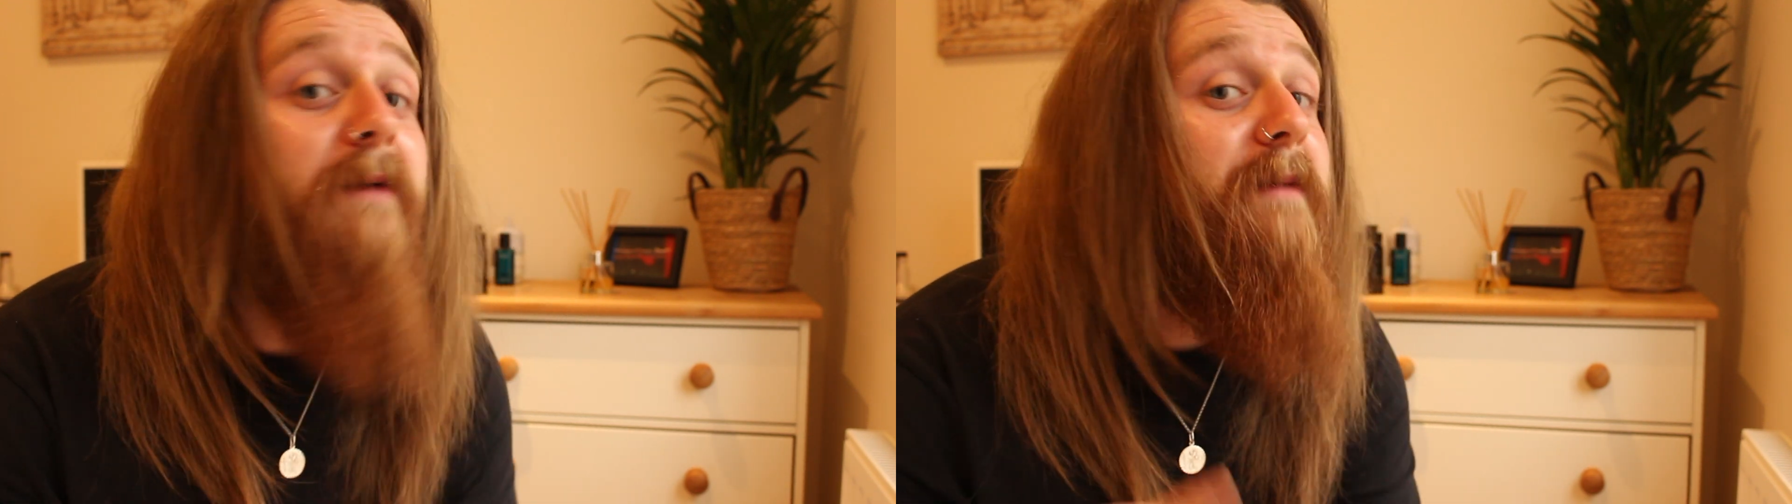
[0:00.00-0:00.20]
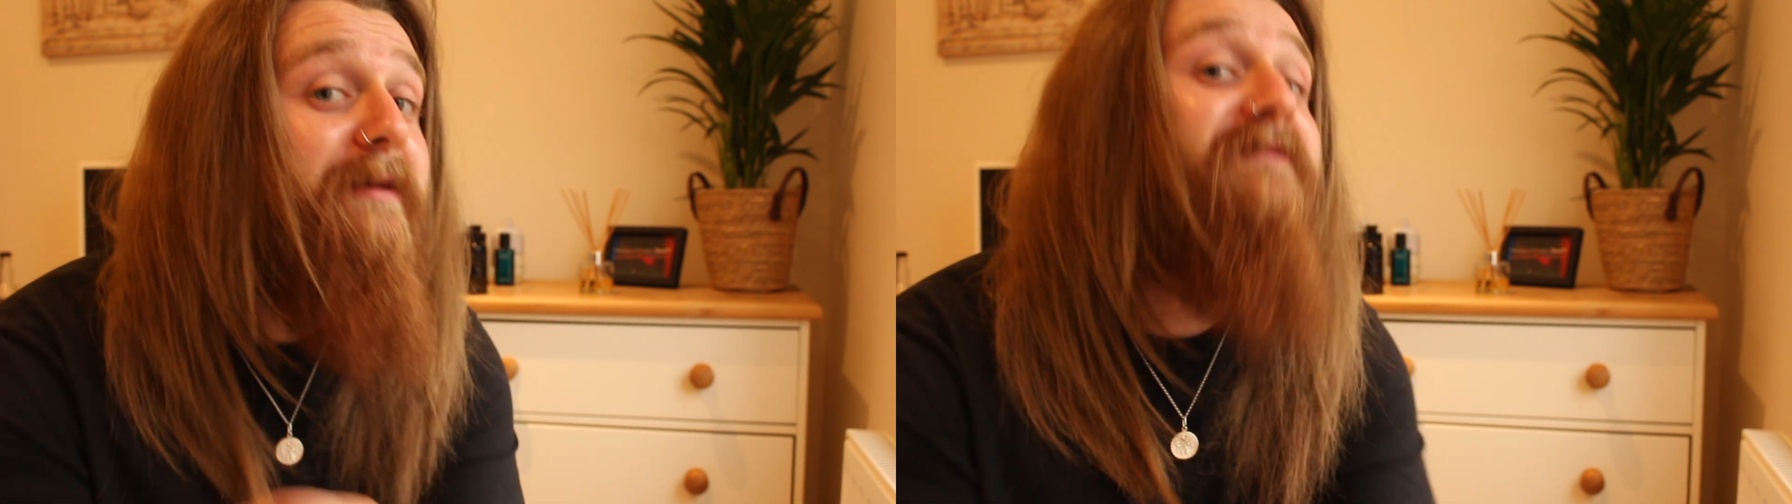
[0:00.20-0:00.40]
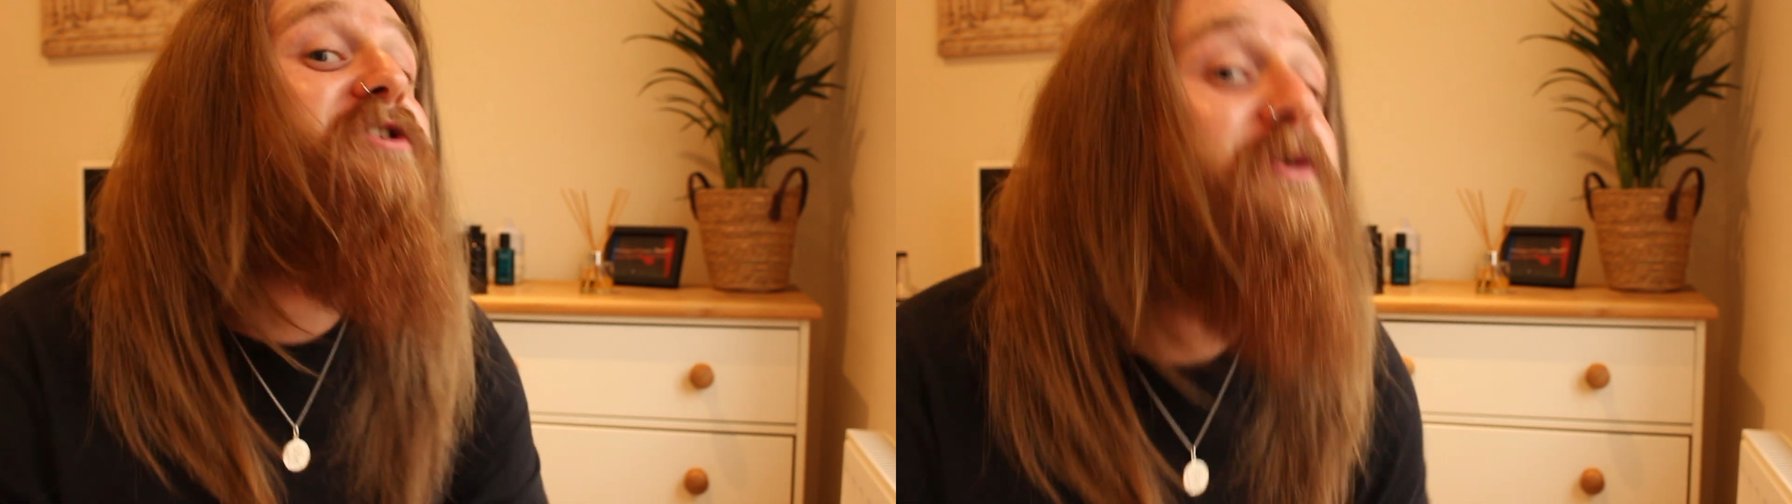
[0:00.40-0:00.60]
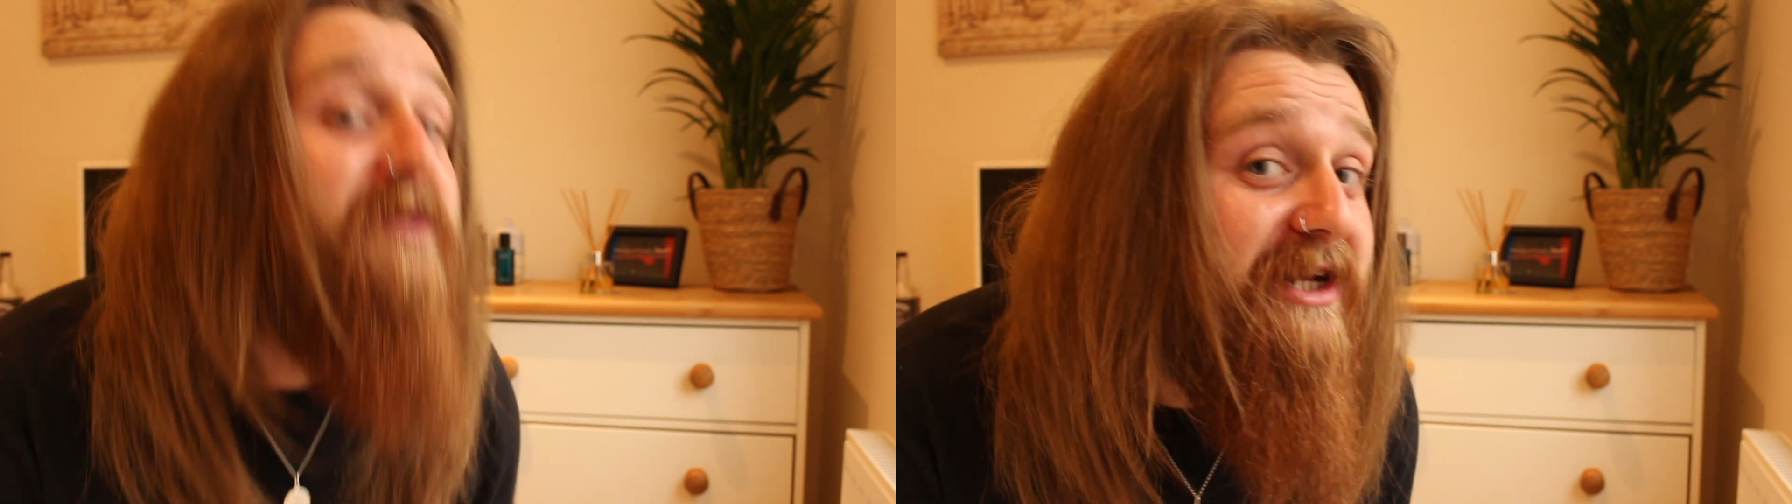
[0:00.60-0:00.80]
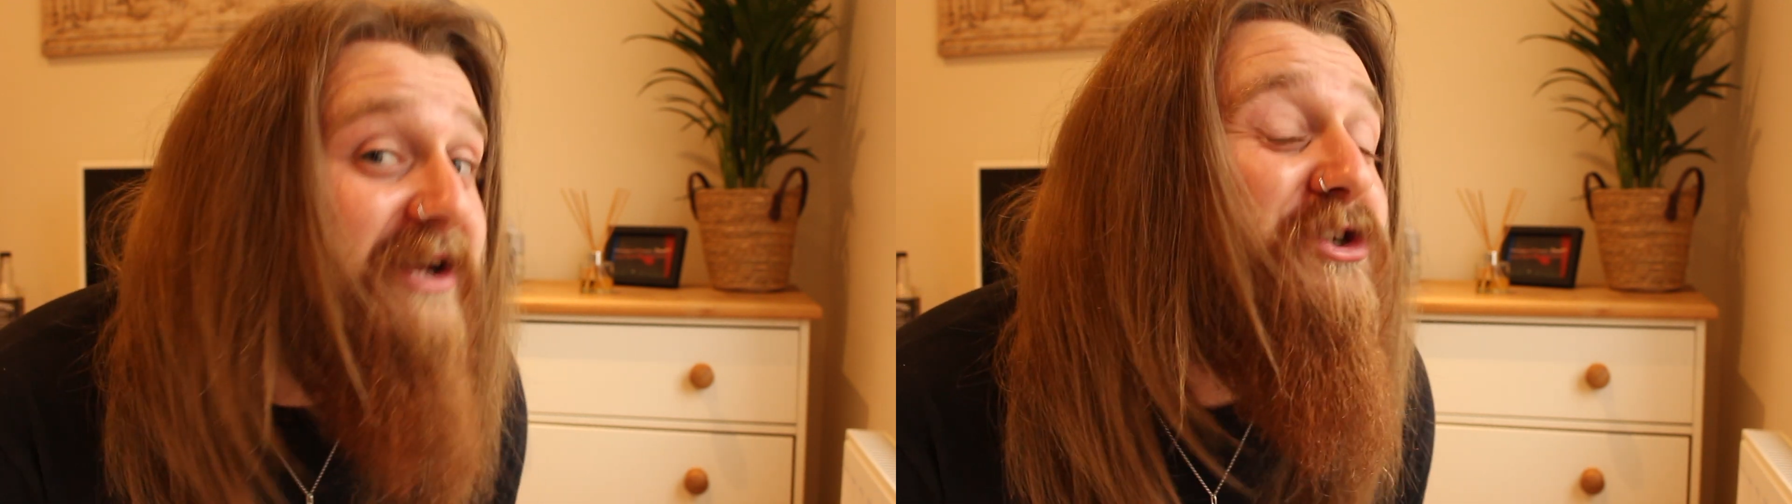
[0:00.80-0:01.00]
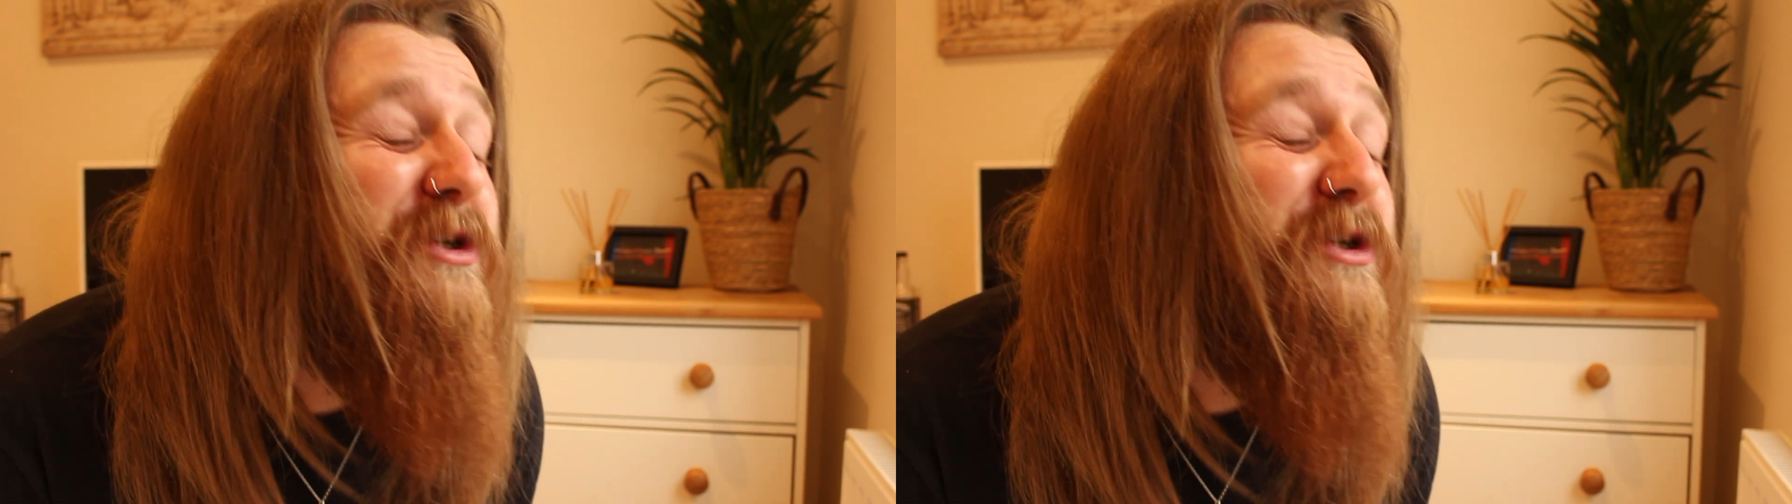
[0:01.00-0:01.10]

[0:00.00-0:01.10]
maybe even doing a little